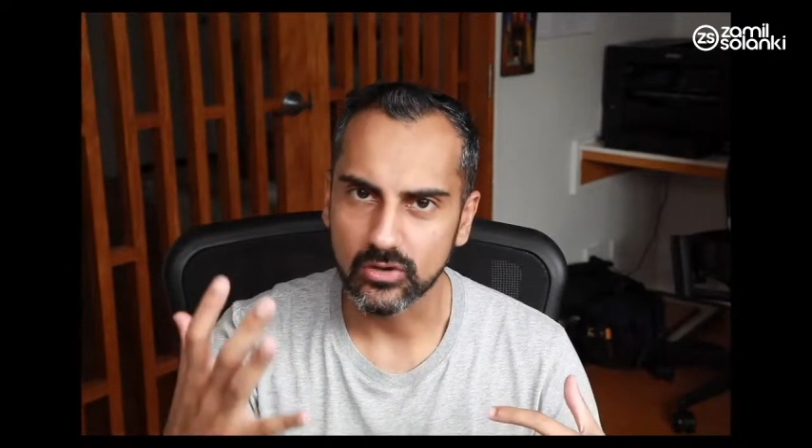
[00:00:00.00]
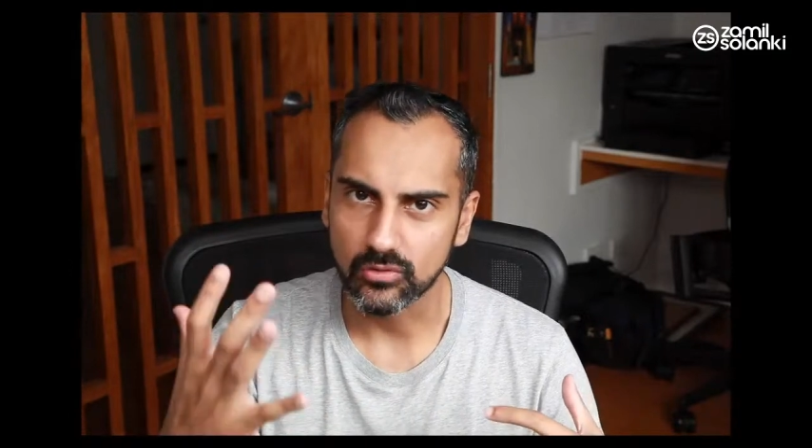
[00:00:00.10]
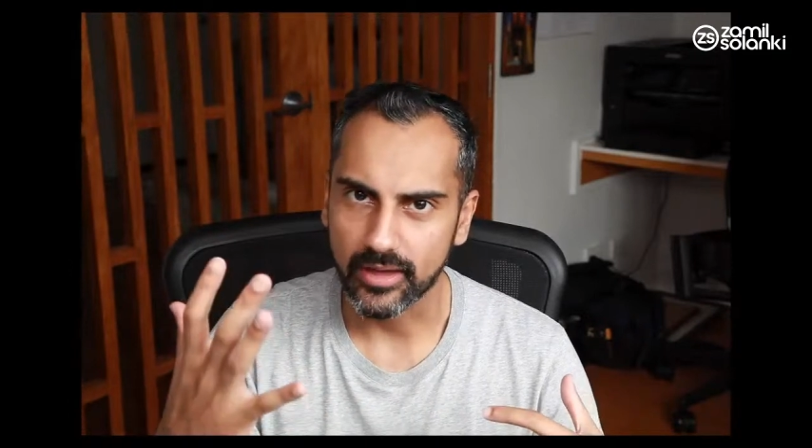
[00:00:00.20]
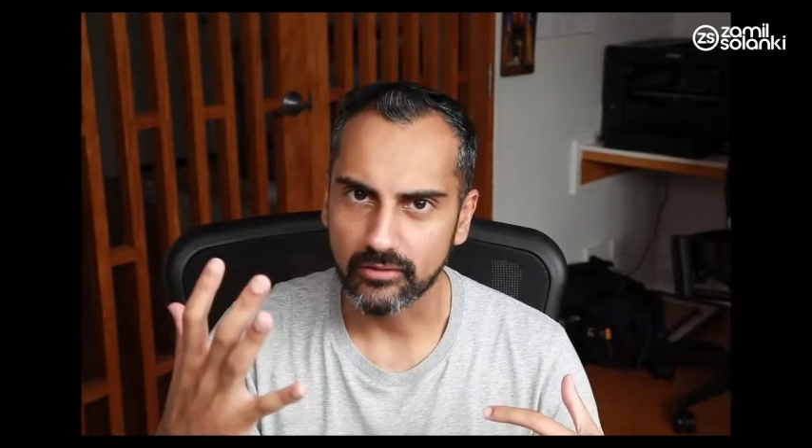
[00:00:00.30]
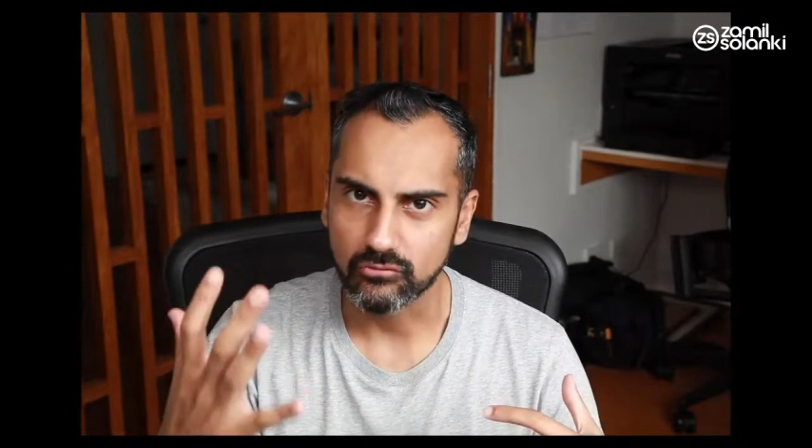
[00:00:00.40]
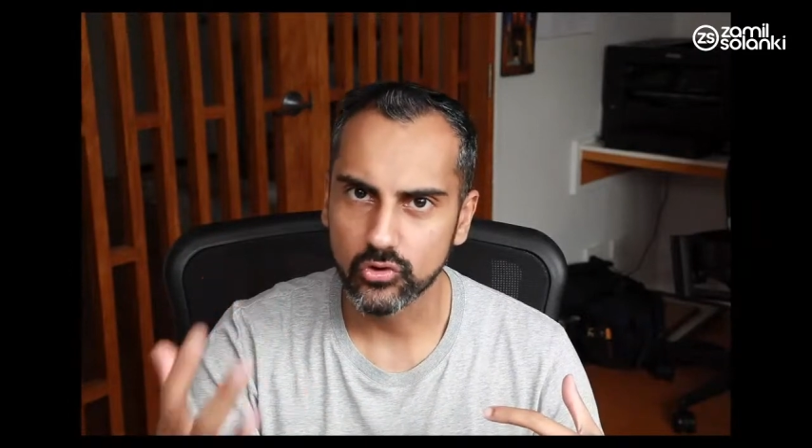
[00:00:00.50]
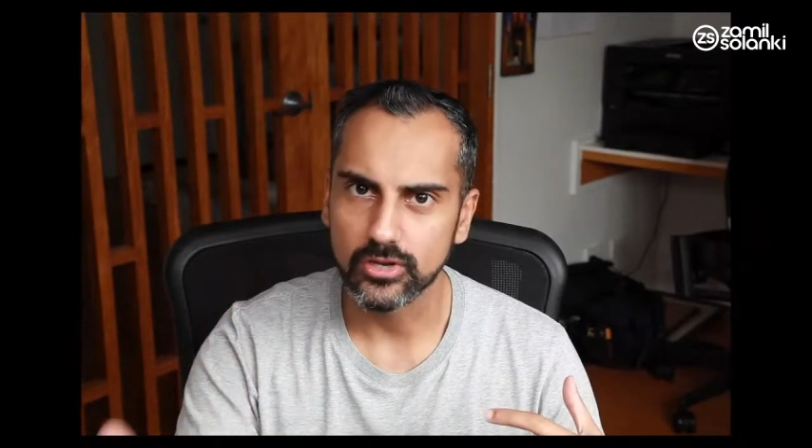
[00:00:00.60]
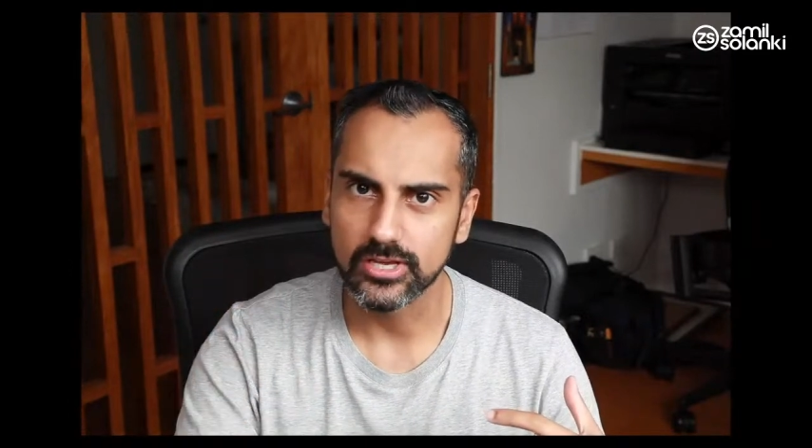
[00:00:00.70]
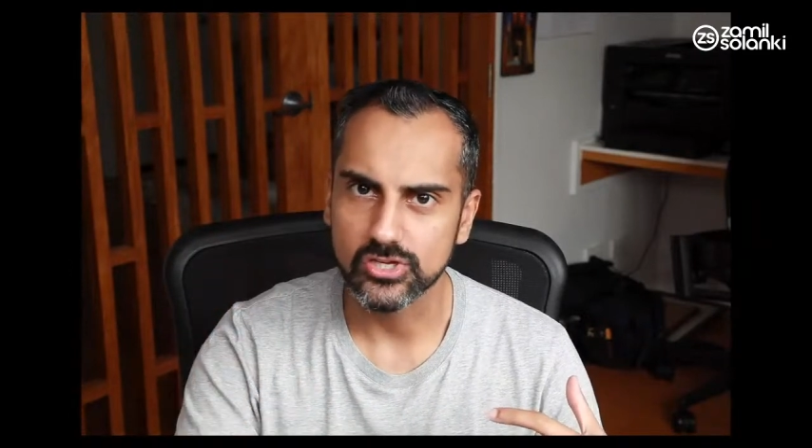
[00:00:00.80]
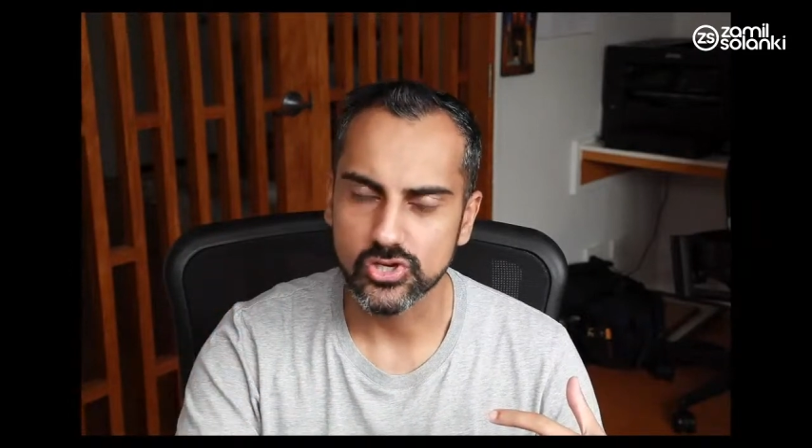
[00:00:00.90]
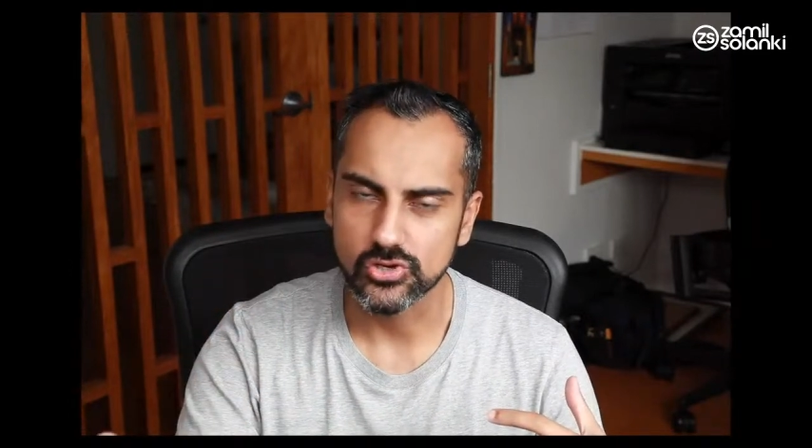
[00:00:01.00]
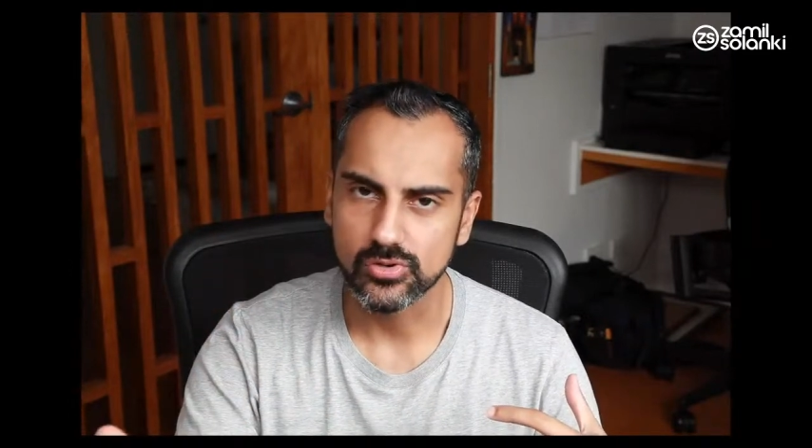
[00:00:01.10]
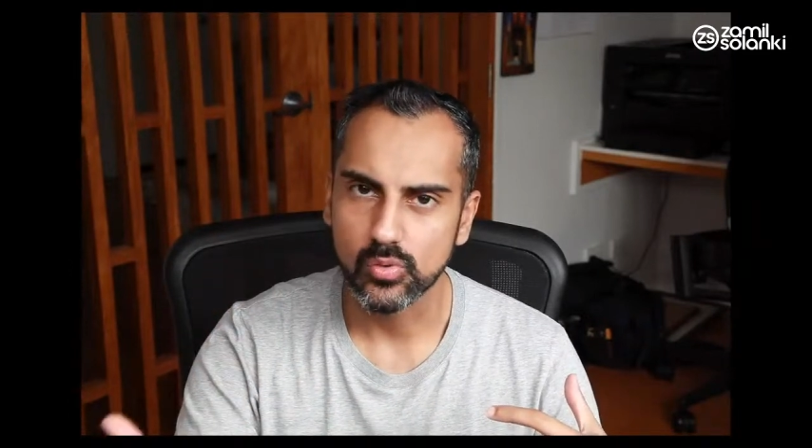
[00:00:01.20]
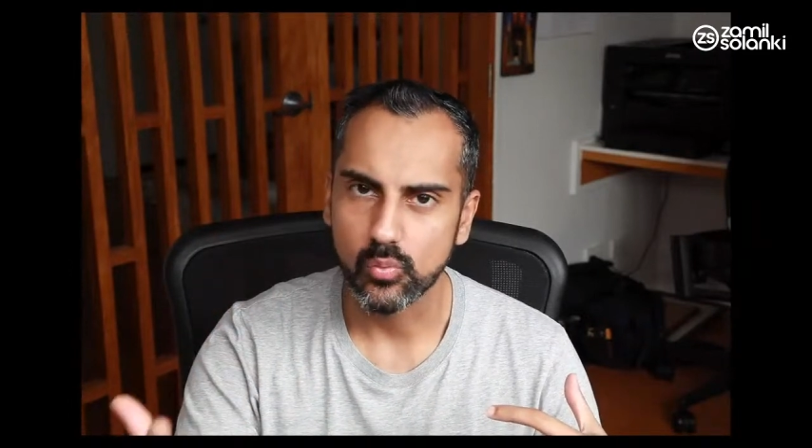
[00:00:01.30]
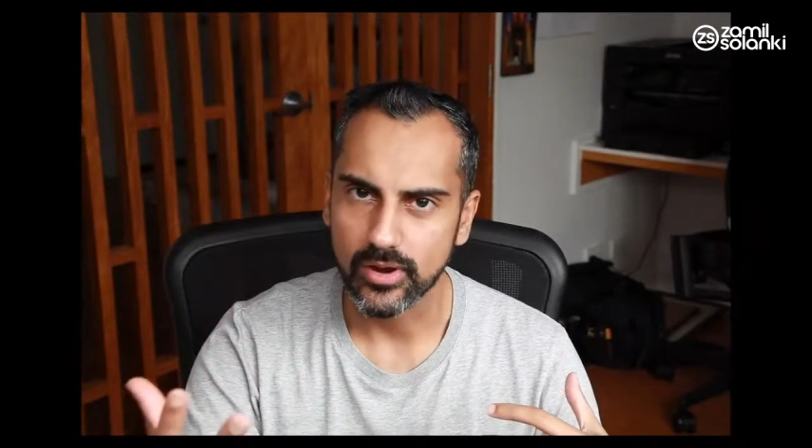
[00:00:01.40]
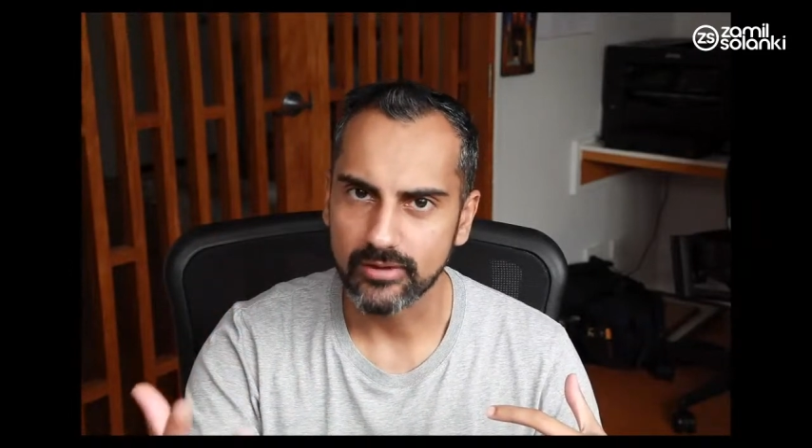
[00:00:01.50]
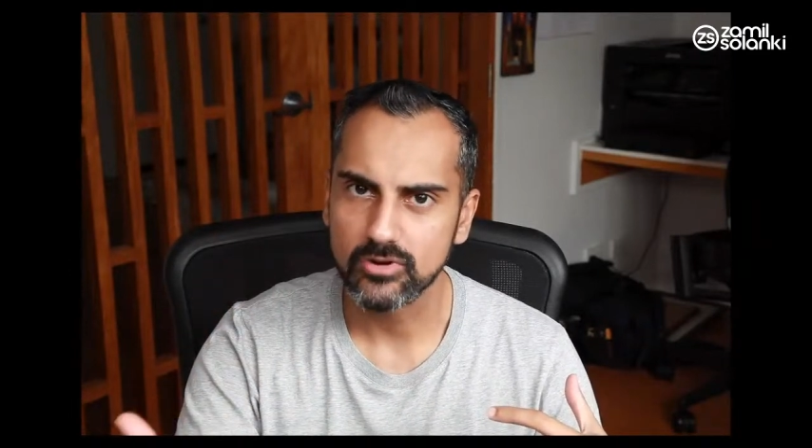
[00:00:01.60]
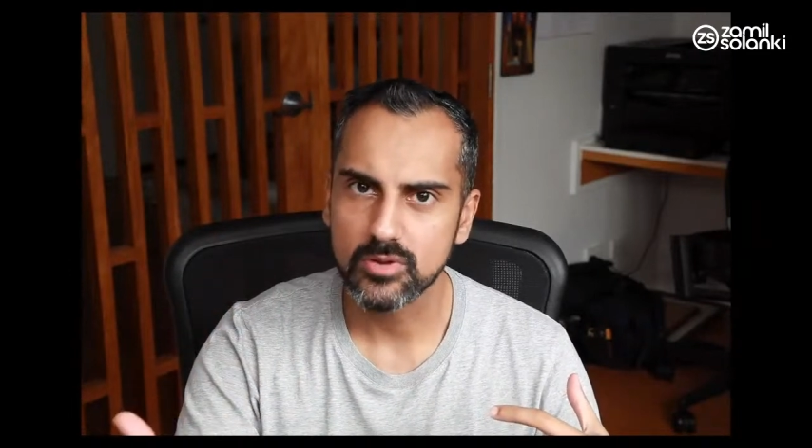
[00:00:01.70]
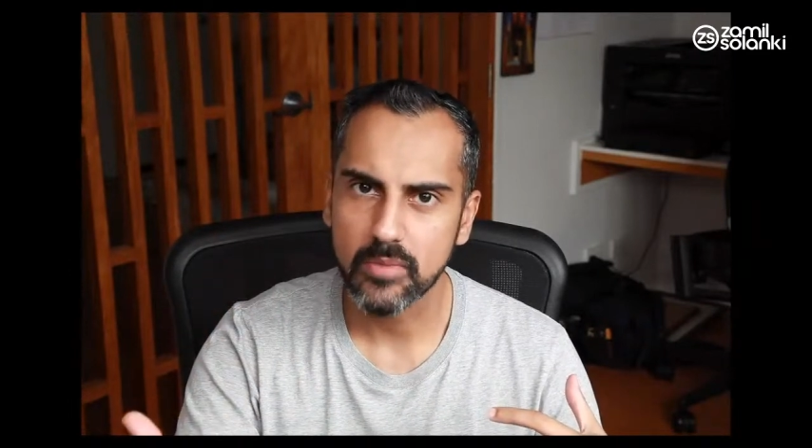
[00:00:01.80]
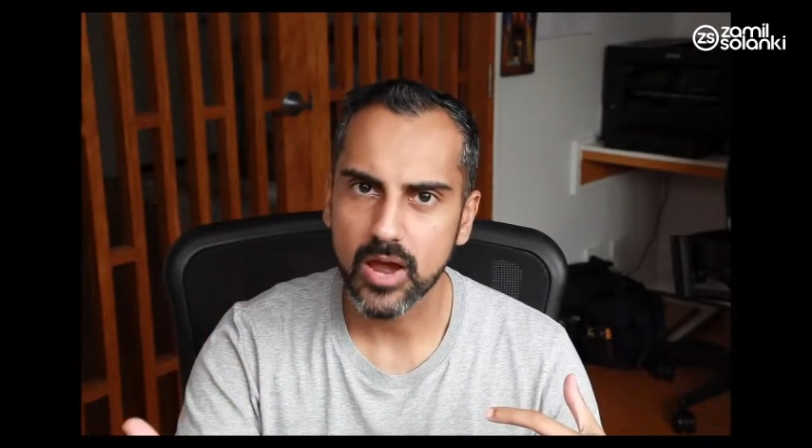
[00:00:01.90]
or that root issue, whatever
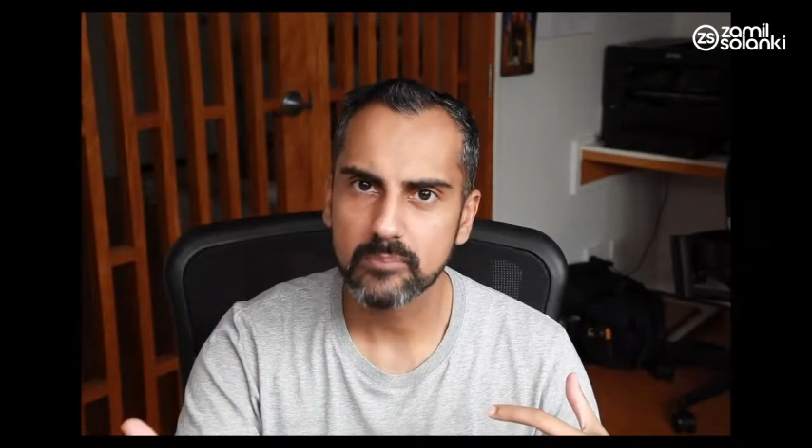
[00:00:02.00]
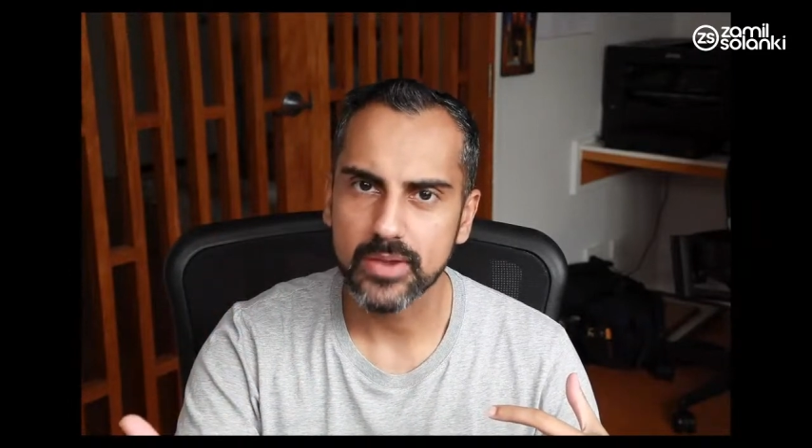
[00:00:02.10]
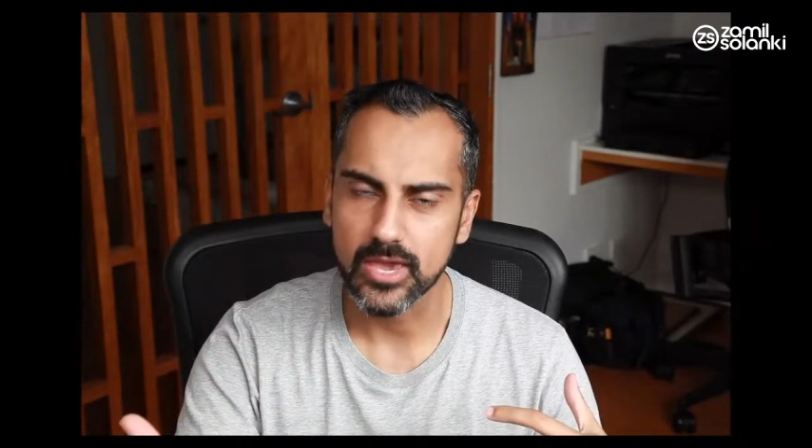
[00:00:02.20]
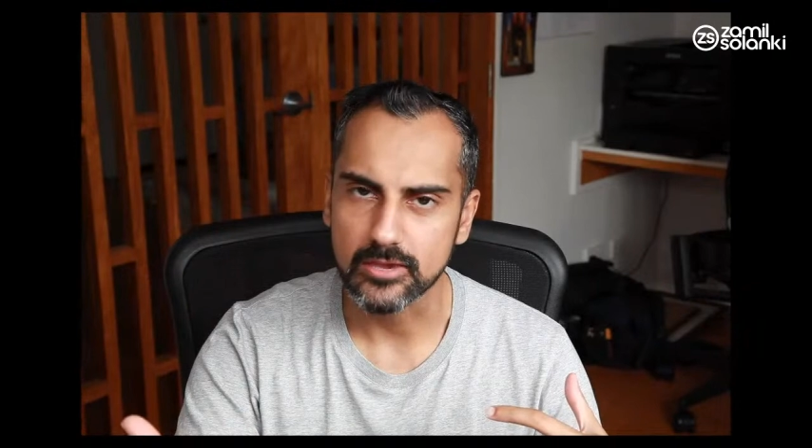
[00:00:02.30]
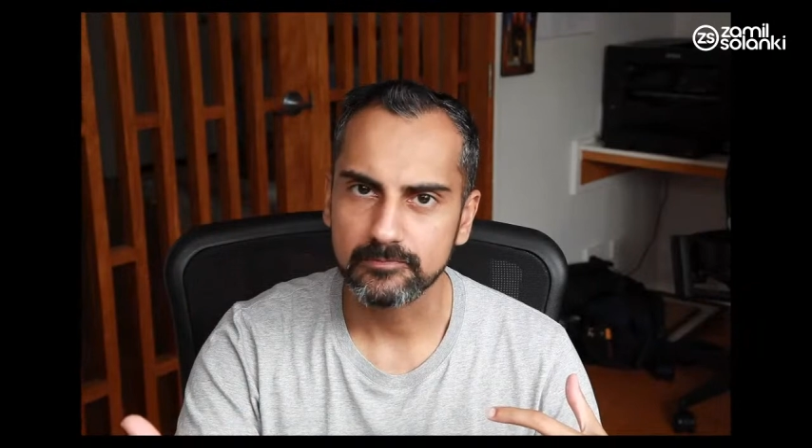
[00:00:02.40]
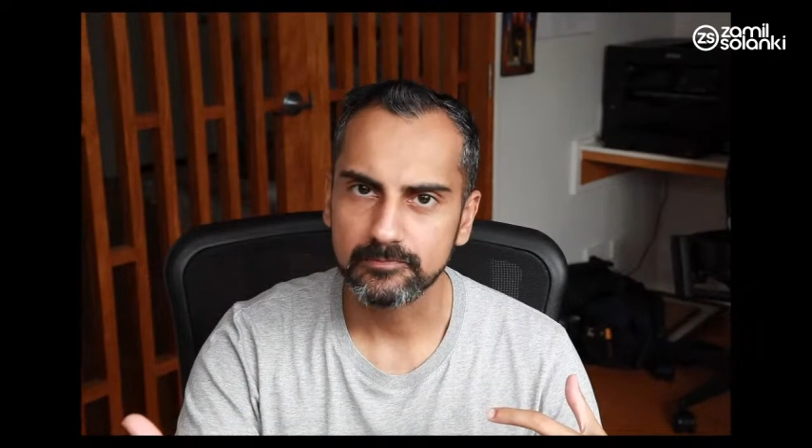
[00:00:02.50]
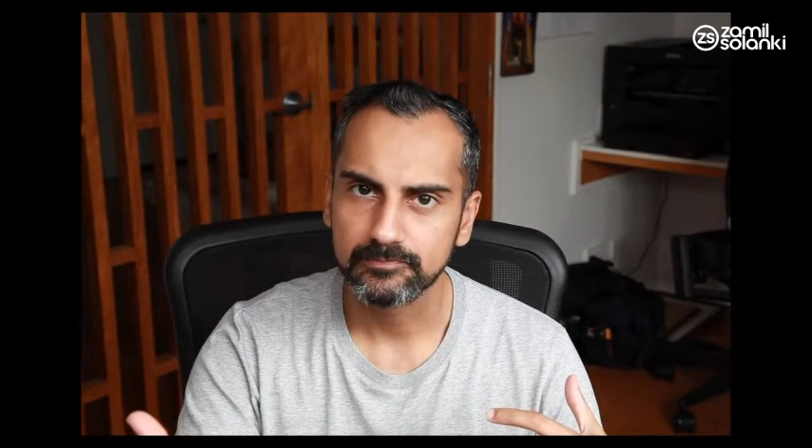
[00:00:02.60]
it might be.